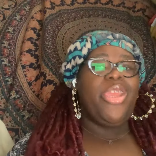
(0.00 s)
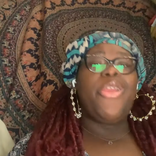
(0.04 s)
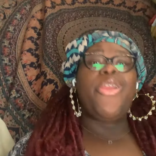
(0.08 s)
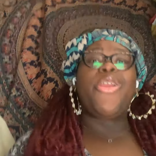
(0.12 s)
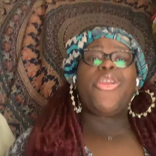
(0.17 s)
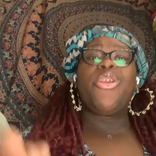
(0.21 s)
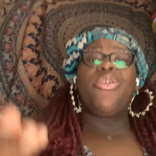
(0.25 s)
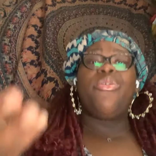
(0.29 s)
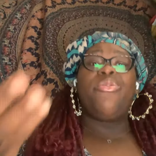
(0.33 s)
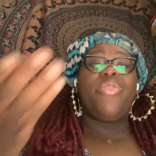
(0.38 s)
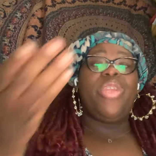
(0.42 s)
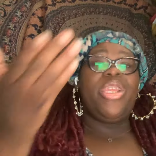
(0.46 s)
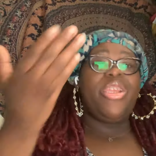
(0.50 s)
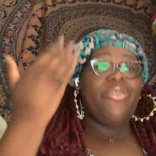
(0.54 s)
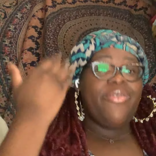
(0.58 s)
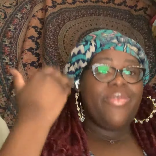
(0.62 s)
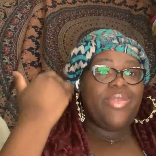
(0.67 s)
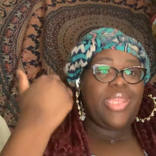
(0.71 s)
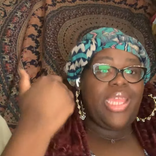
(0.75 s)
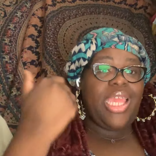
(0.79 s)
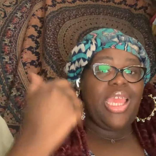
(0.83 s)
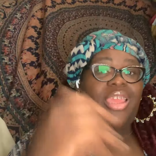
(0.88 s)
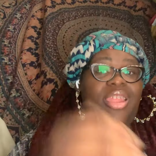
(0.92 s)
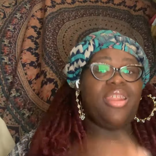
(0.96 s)
Her career
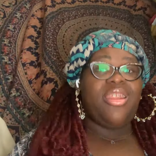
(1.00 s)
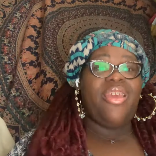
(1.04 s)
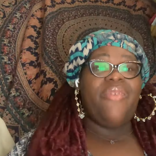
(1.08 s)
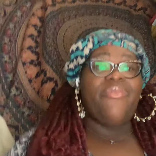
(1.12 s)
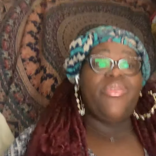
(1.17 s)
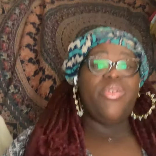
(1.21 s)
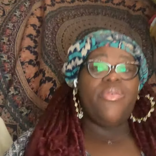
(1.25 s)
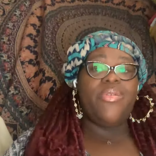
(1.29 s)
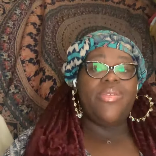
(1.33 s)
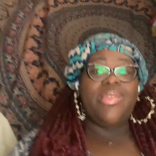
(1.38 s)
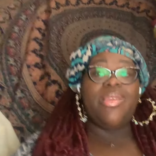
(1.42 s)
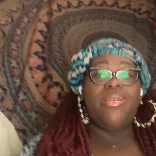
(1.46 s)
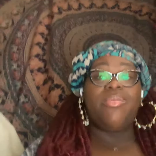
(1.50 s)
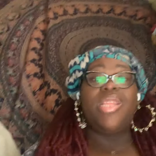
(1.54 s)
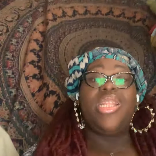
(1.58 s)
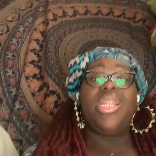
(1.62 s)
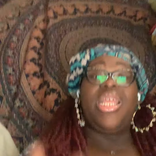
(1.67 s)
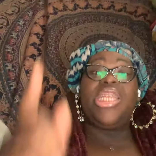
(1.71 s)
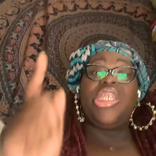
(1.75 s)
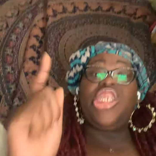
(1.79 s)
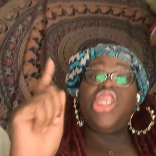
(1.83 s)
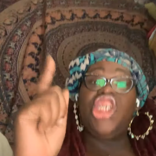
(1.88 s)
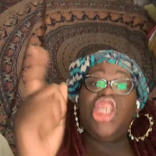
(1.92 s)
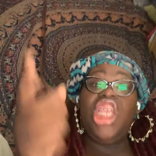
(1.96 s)
is taking off, doing something
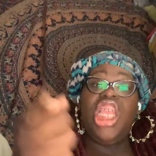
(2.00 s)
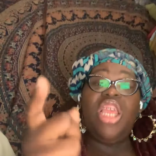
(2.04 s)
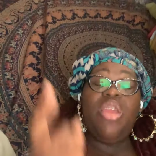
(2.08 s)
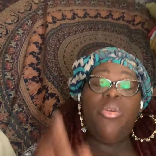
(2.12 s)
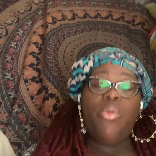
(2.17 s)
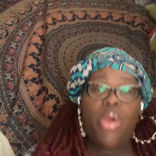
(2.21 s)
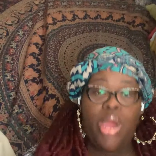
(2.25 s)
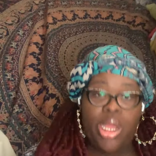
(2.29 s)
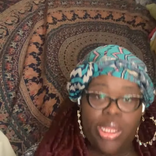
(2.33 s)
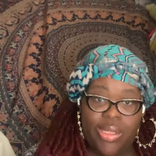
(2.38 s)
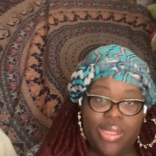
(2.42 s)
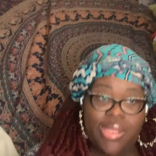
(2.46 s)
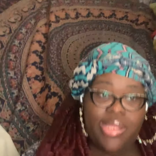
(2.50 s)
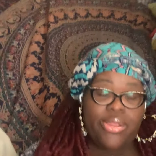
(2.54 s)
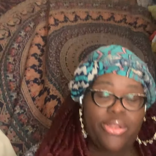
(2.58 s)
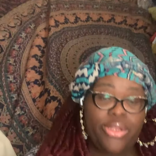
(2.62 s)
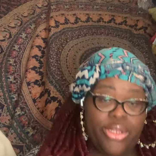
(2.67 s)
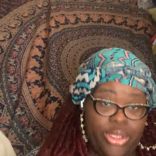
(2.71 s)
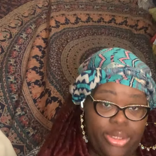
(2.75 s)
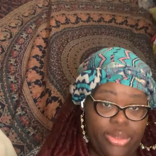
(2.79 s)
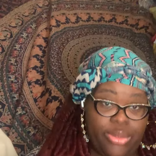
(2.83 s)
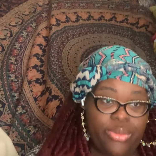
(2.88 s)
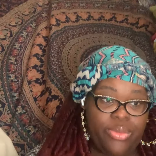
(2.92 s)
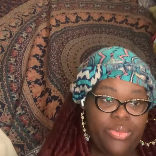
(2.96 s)
that she wants to
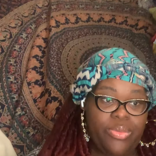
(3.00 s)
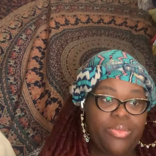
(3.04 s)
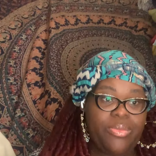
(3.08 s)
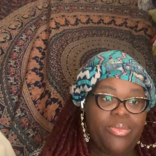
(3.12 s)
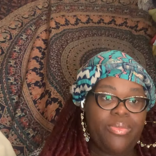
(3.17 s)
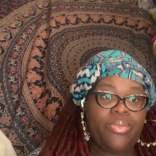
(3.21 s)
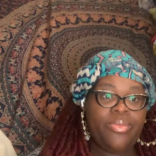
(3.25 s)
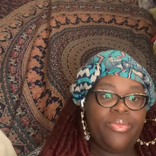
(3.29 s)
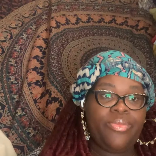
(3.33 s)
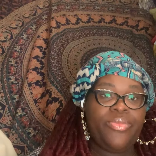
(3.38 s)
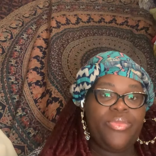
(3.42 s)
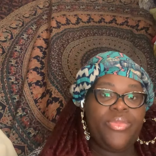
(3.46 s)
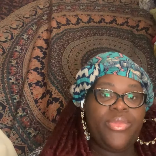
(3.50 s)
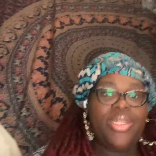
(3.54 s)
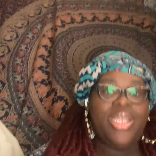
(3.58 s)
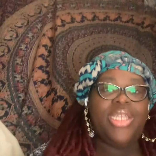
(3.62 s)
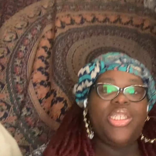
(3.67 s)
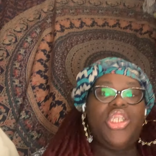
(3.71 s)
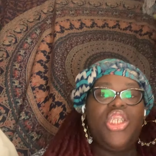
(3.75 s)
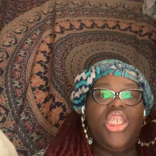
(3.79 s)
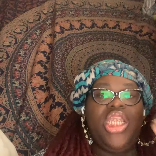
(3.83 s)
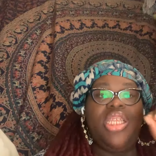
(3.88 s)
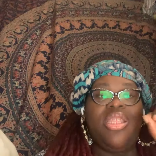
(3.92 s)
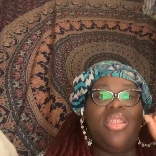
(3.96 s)
do, that
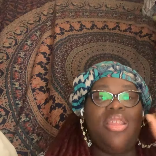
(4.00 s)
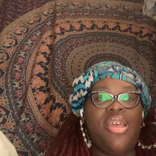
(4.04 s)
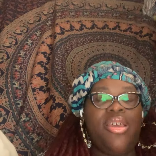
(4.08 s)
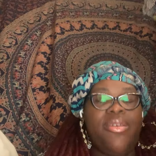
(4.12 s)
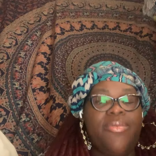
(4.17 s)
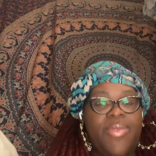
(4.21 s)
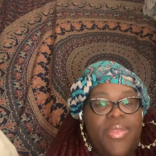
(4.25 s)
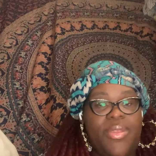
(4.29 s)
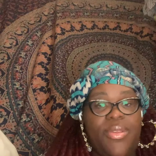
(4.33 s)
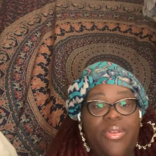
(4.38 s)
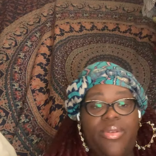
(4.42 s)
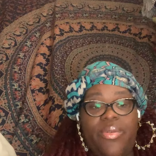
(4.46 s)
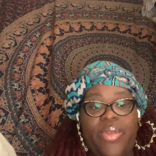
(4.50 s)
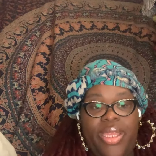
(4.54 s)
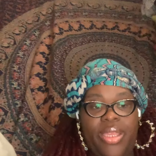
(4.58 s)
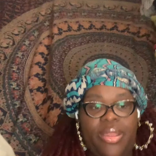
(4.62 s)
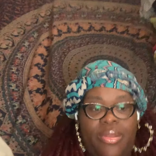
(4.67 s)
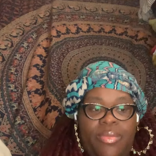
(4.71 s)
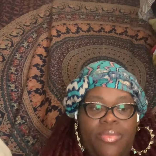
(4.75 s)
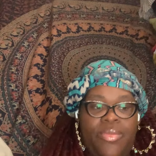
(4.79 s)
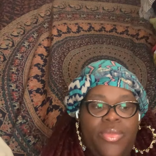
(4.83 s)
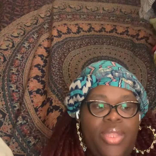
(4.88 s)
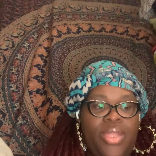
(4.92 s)
she loves doing.